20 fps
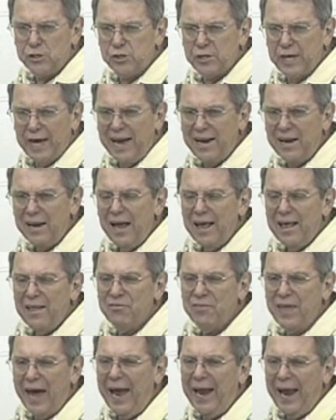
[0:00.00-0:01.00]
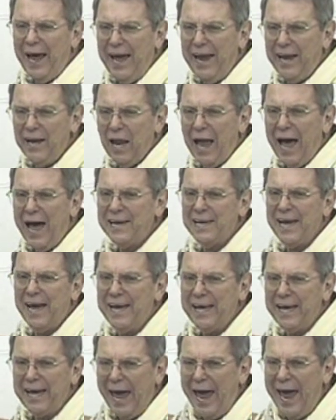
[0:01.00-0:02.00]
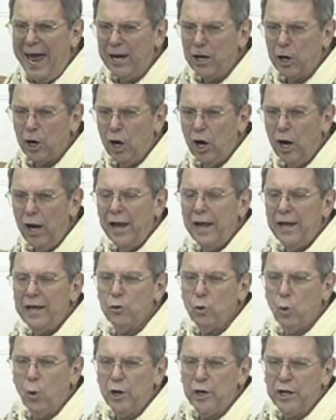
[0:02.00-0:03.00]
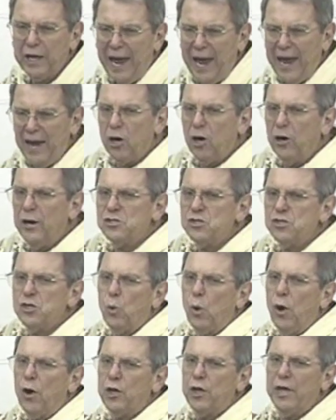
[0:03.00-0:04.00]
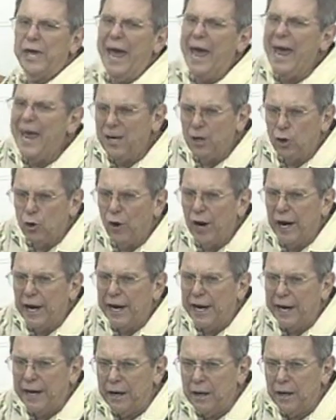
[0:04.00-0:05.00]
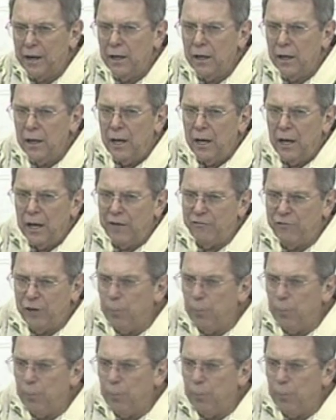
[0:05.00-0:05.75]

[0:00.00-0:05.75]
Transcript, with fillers: that, that ate like a canker. The word canker is the word gangrene. If you